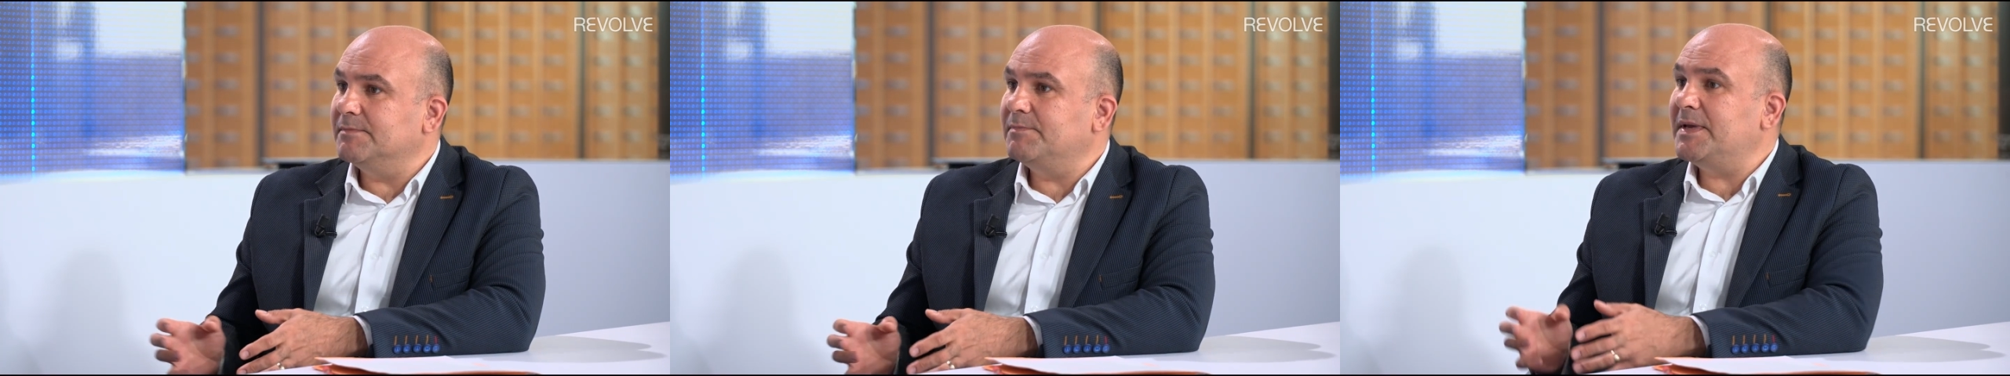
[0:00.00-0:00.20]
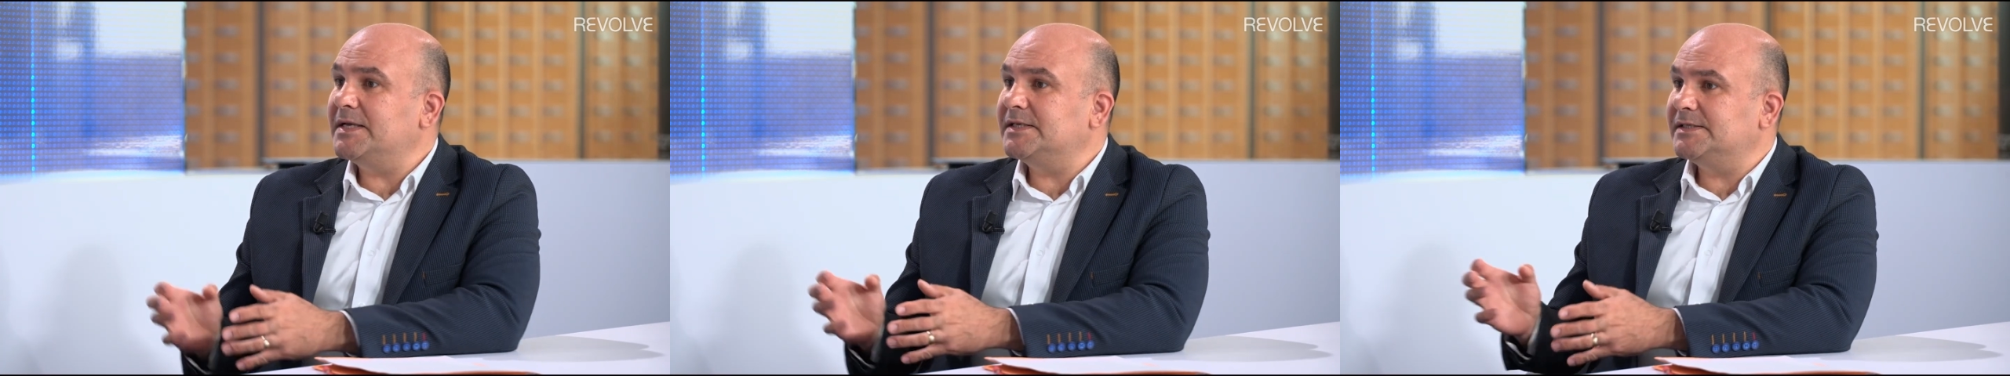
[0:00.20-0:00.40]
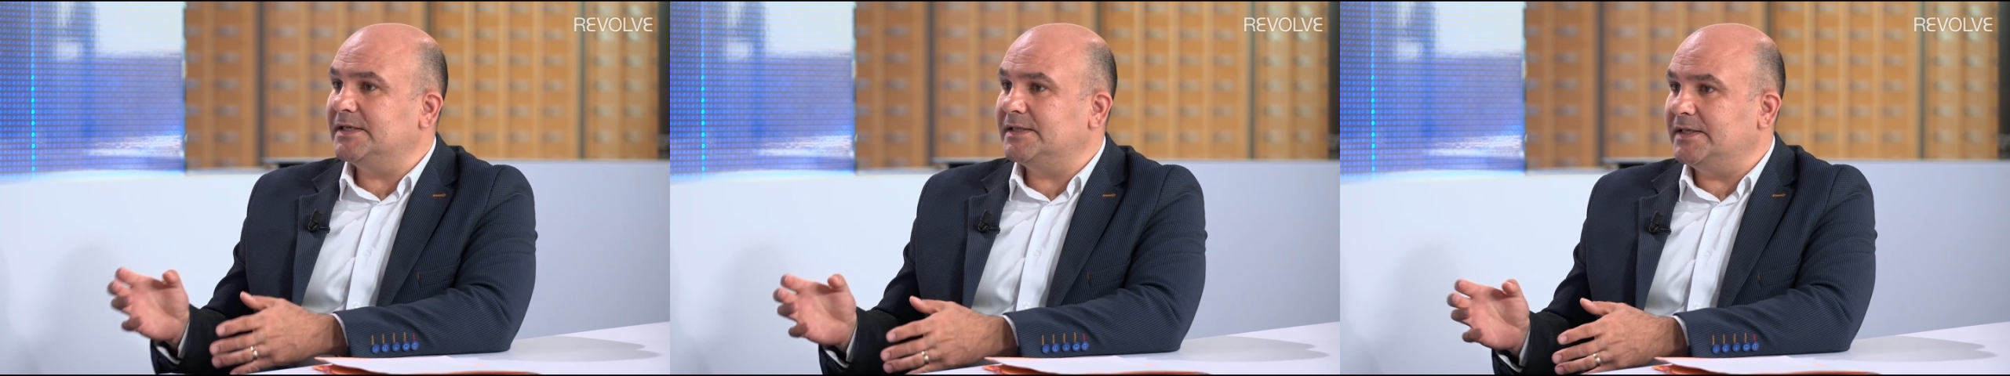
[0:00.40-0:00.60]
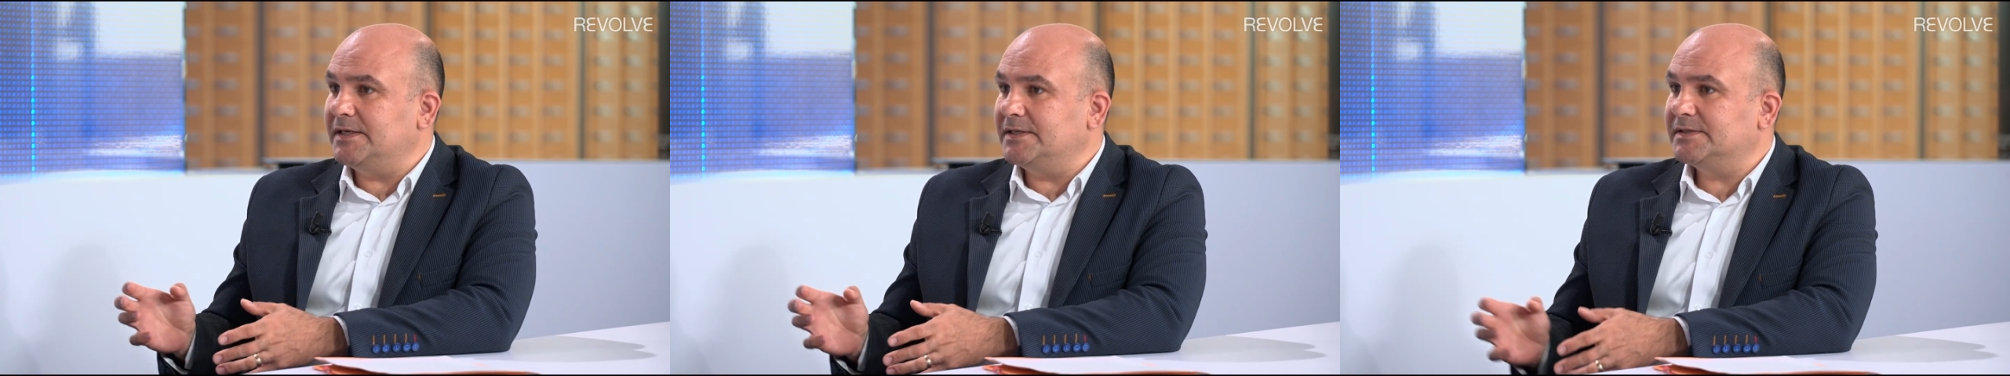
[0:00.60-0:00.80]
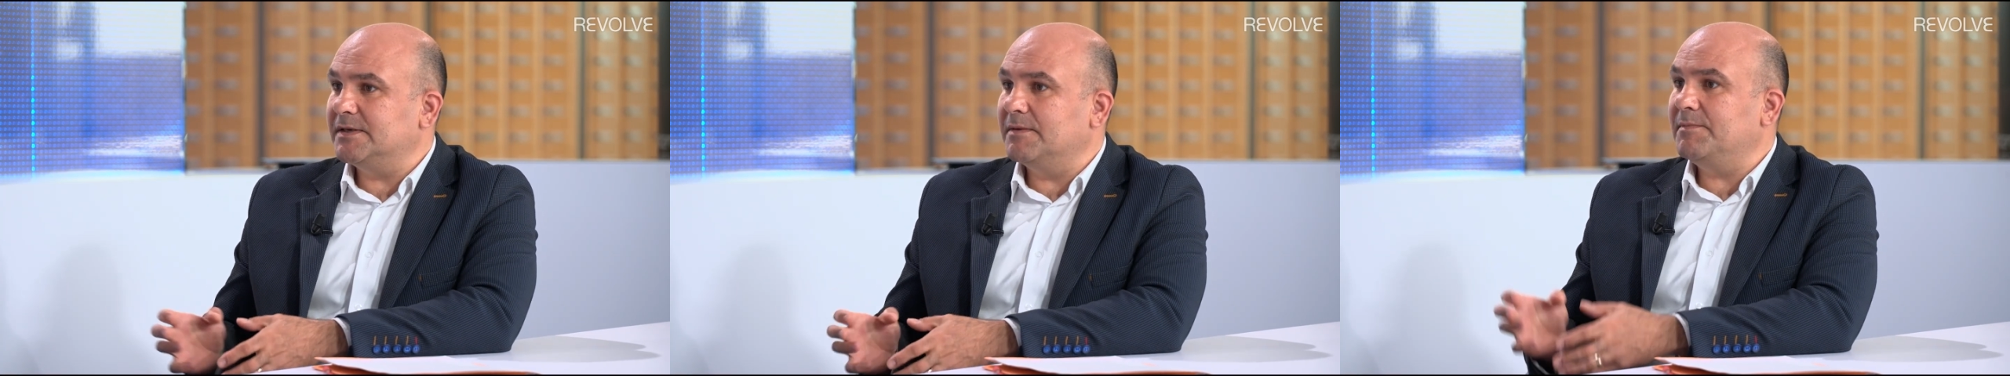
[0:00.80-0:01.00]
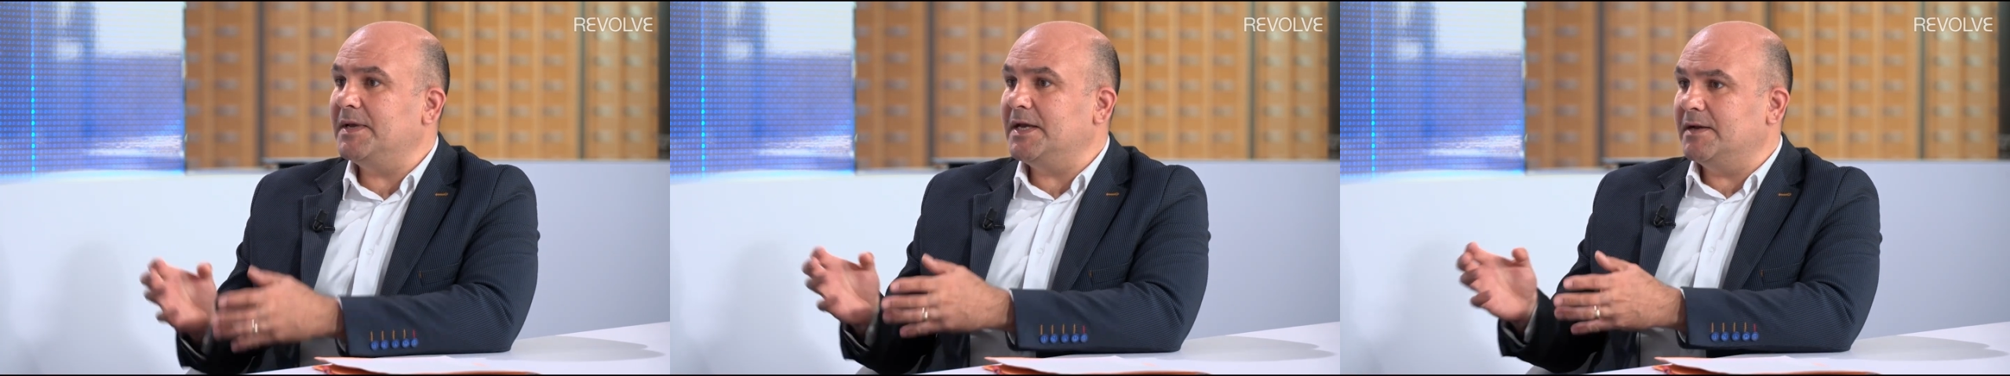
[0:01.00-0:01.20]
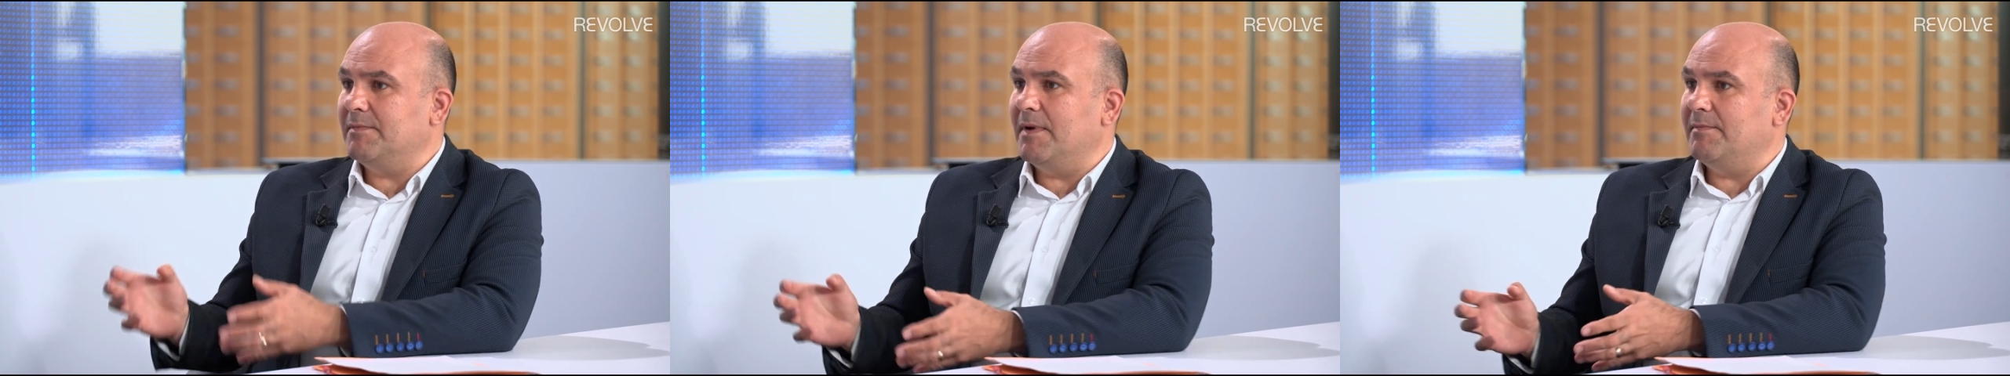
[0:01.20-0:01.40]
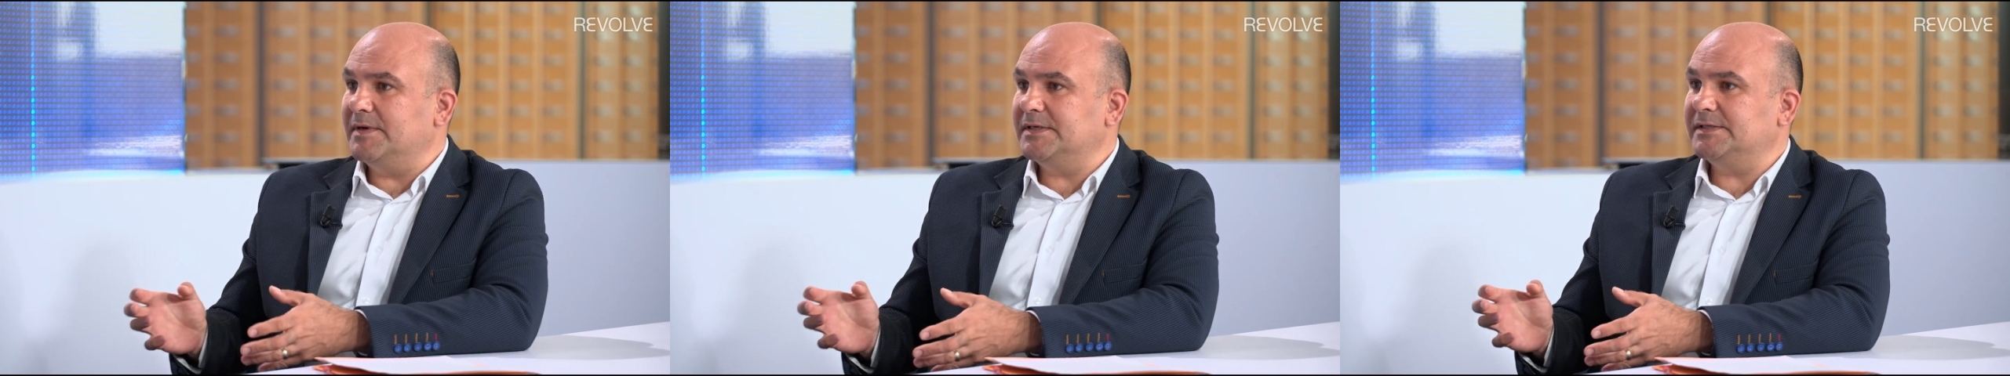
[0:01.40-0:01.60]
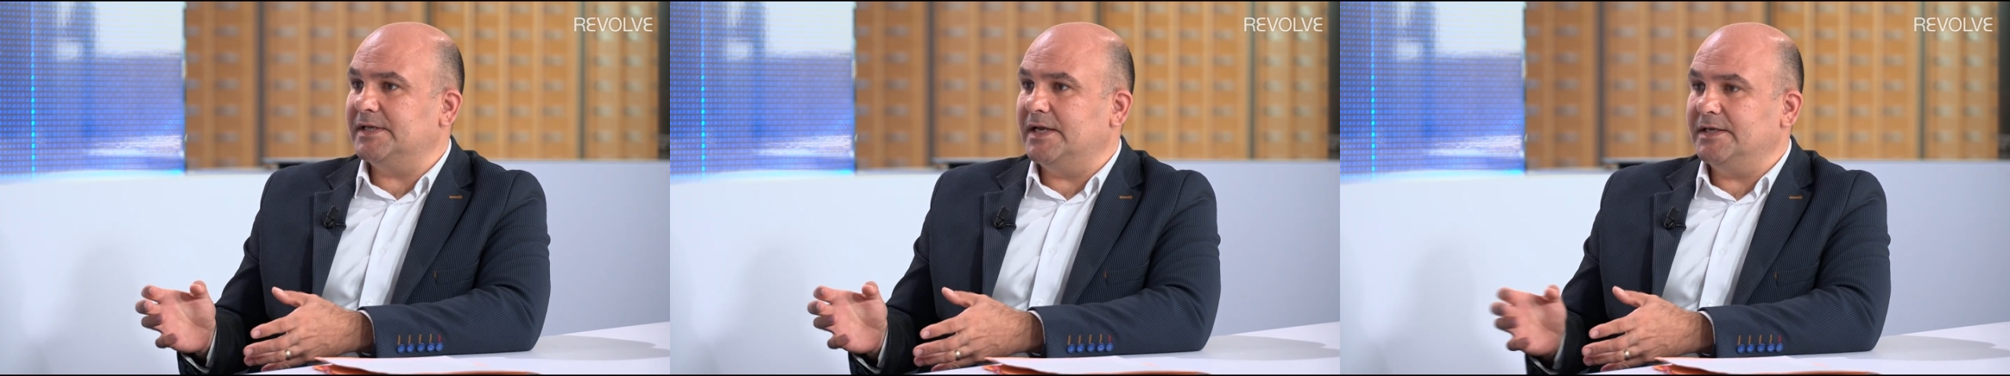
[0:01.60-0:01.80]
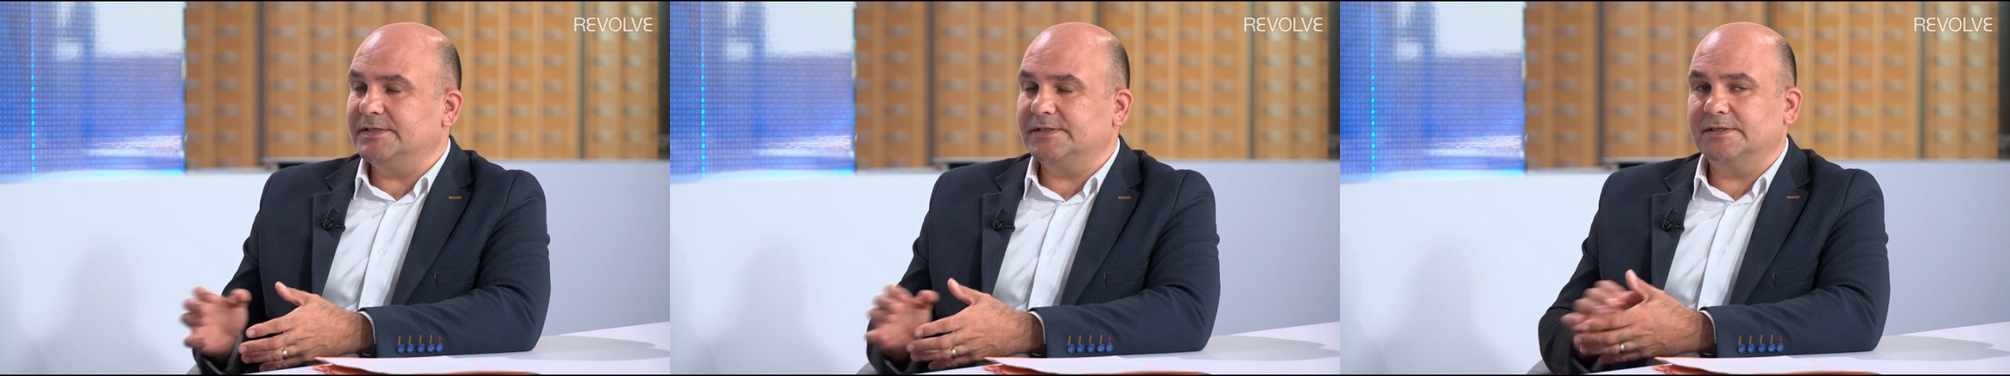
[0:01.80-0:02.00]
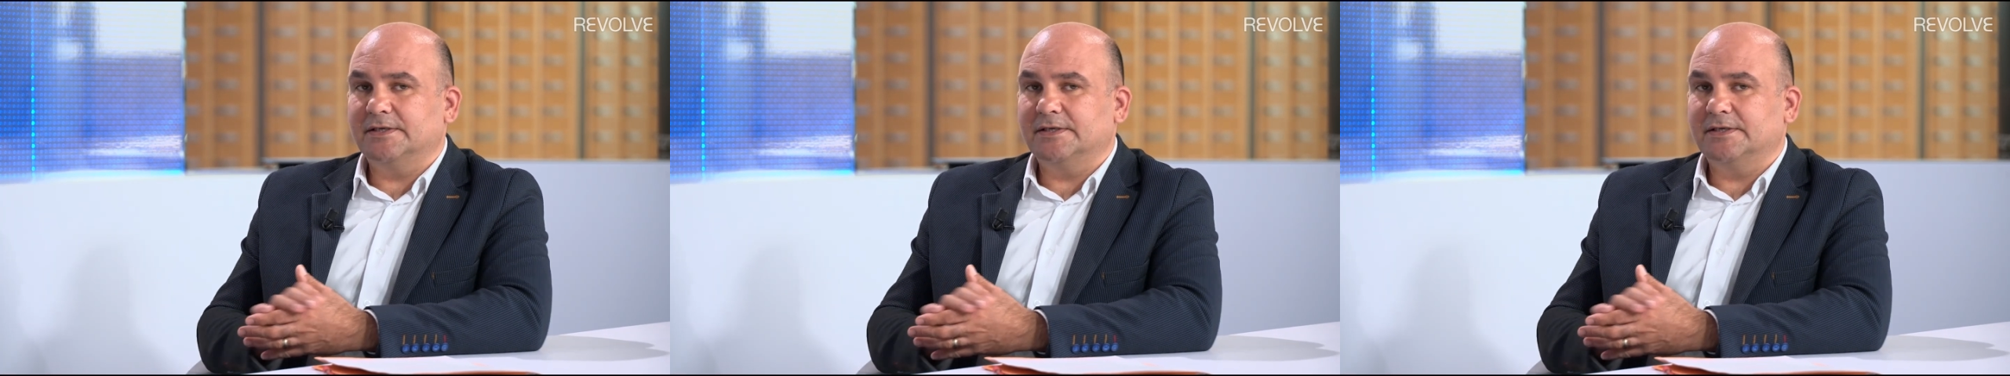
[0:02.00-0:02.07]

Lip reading: big cities, big member states.